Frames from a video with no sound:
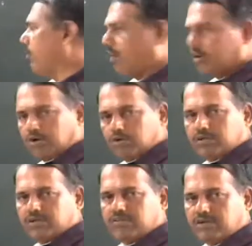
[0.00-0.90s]
water to
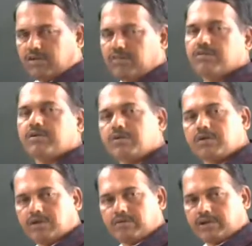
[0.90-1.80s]
this, it is
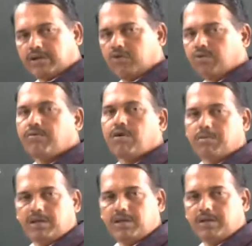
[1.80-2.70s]
converted into
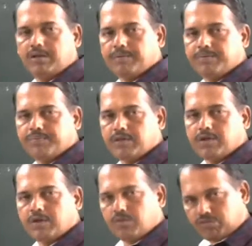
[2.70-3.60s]
formalin,
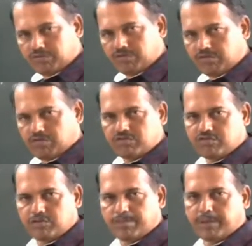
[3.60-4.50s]
which is
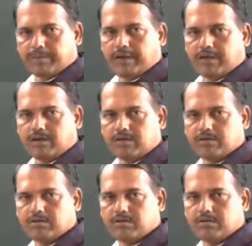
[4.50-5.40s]
used to prepare
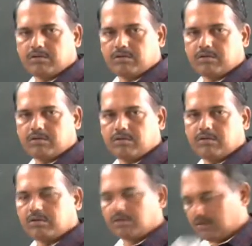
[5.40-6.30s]

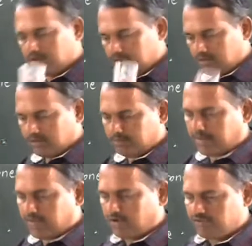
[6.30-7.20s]
the
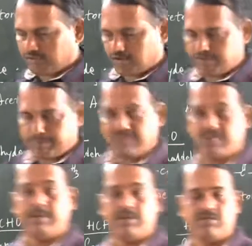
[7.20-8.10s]
biological
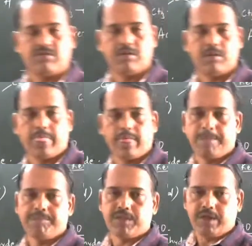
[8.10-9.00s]
specimens
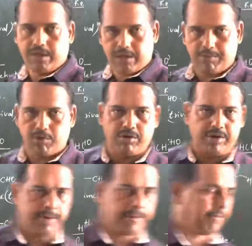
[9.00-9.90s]
in
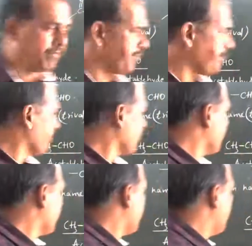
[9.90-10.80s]
laboratory.
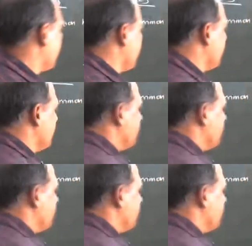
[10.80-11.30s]
Again,